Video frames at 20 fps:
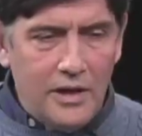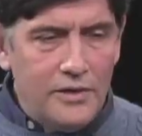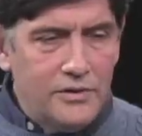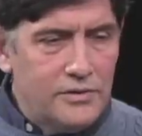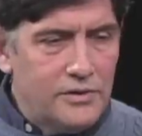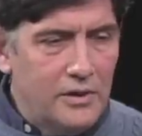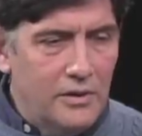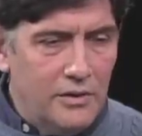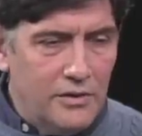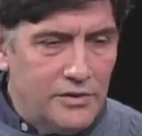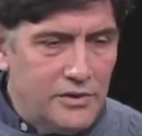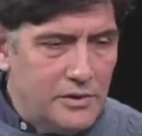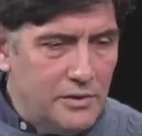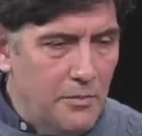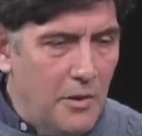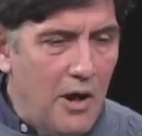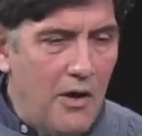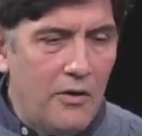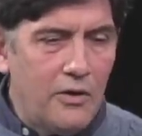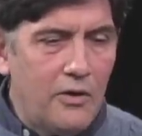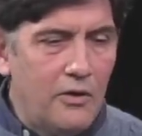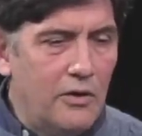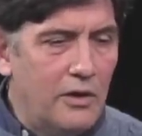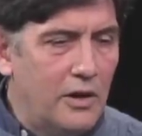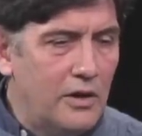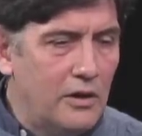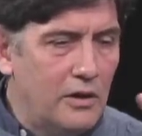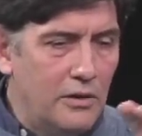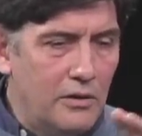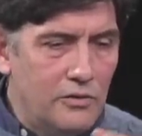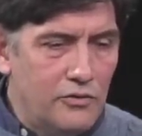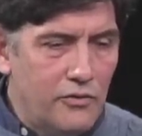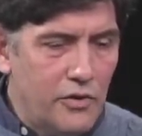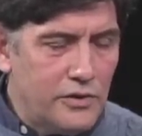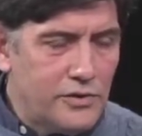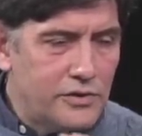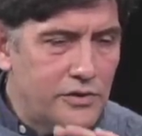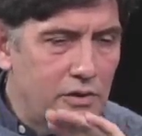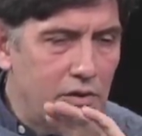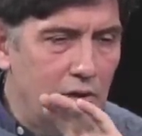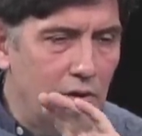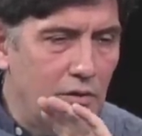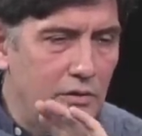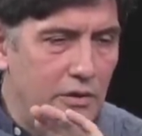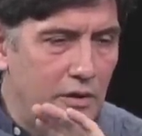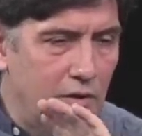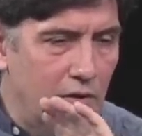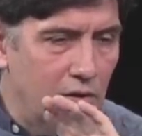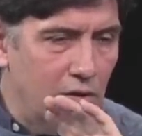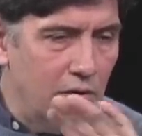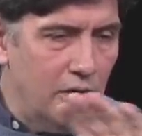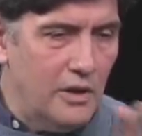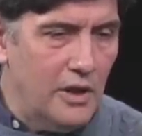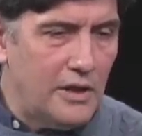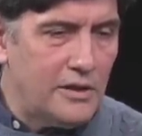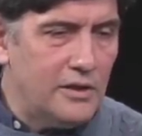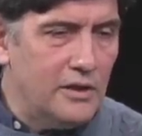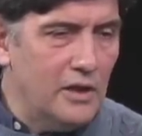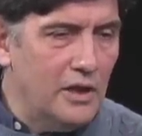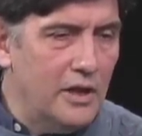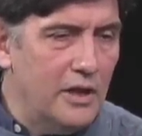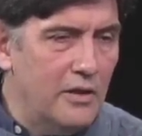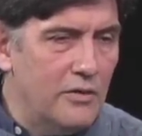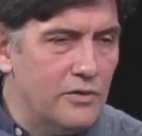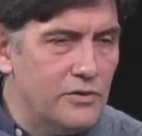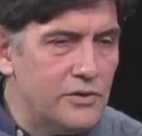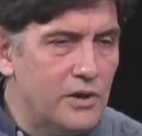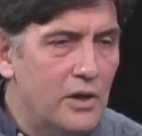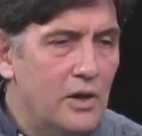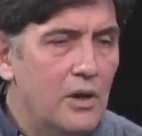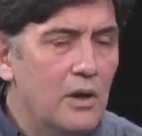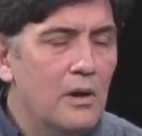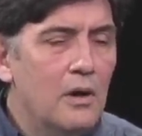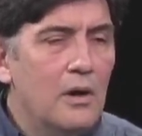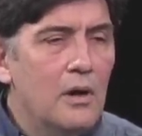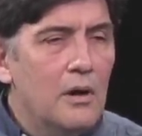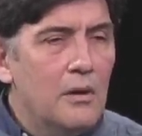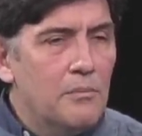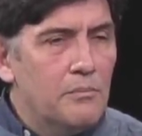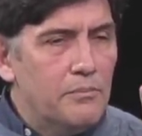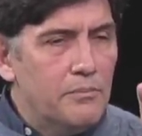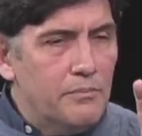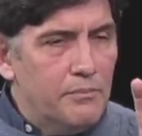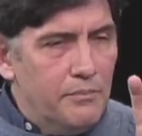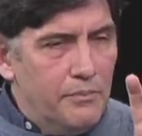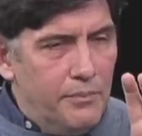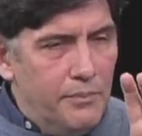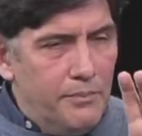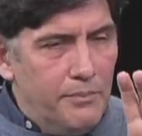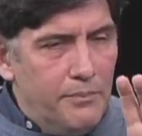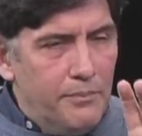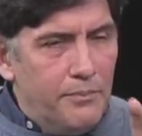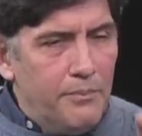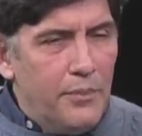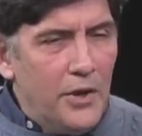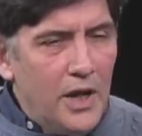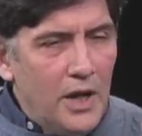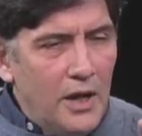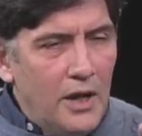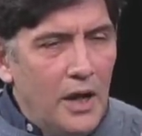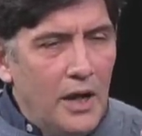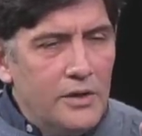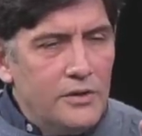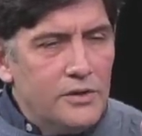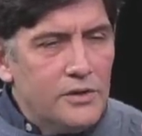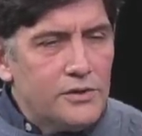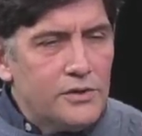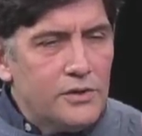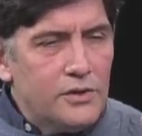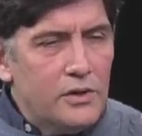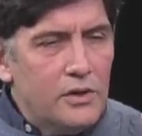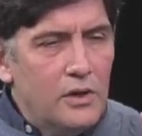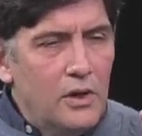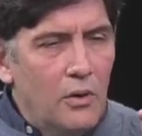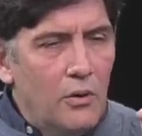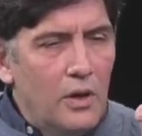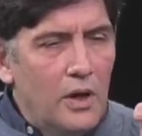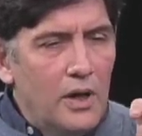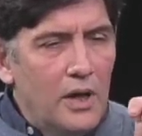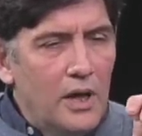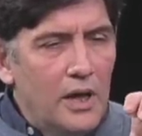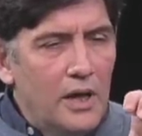is, you know, this is America, and they can address, you know, their elected leaders. But I just, you know,